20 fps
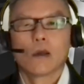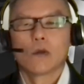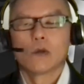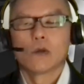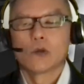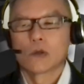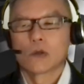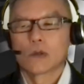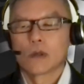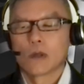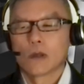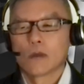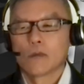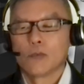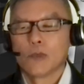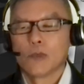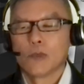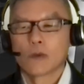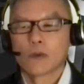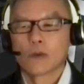during the
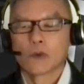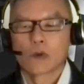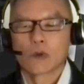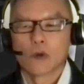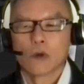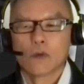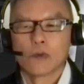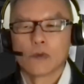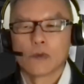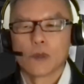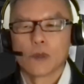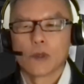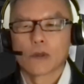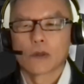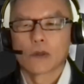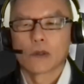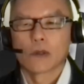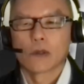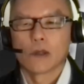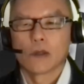peak of the COVID
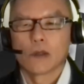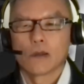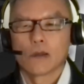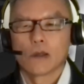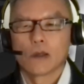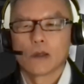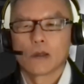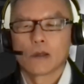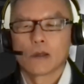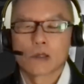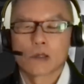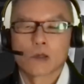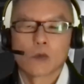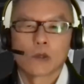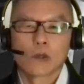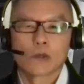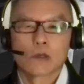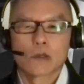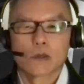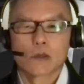period. And guess
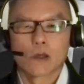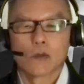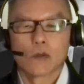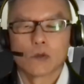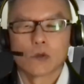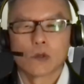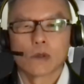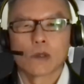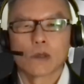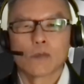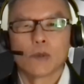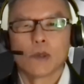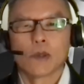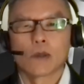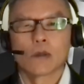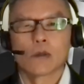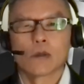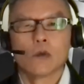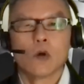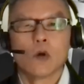what? During that
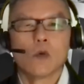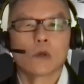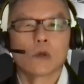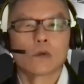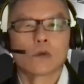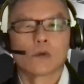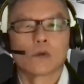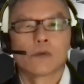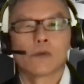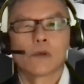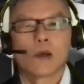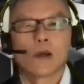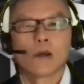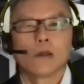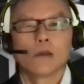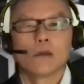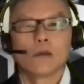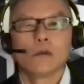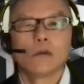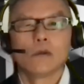period, no one could fly
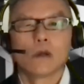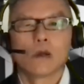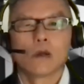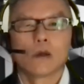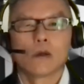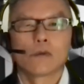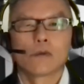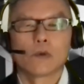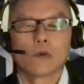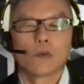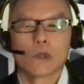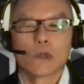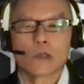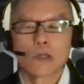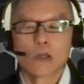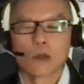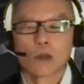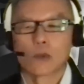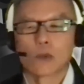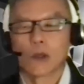in from the
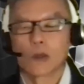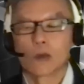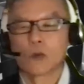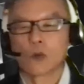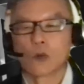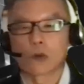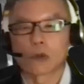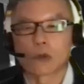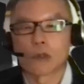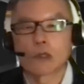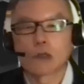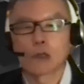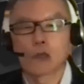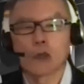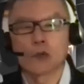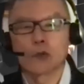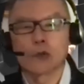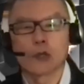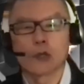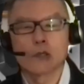Singapore headquarters
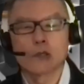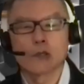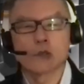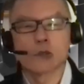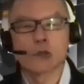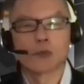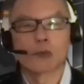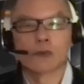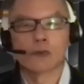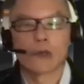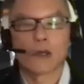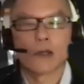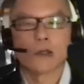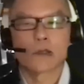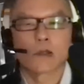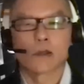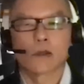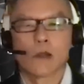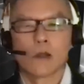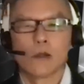to actually
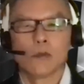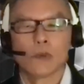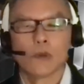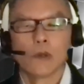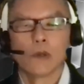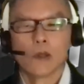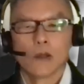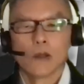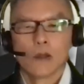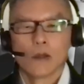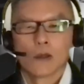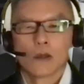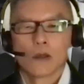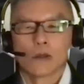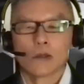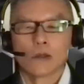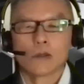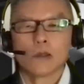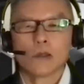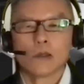supervise and help
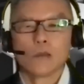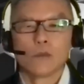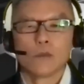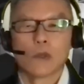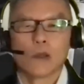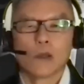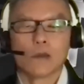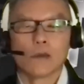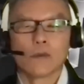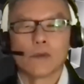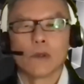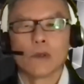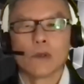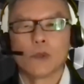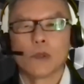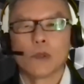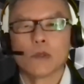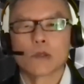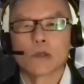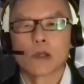the team in the
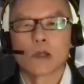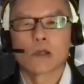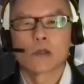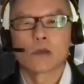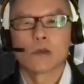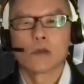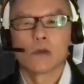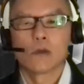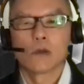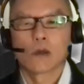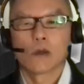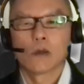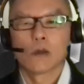Philippines actually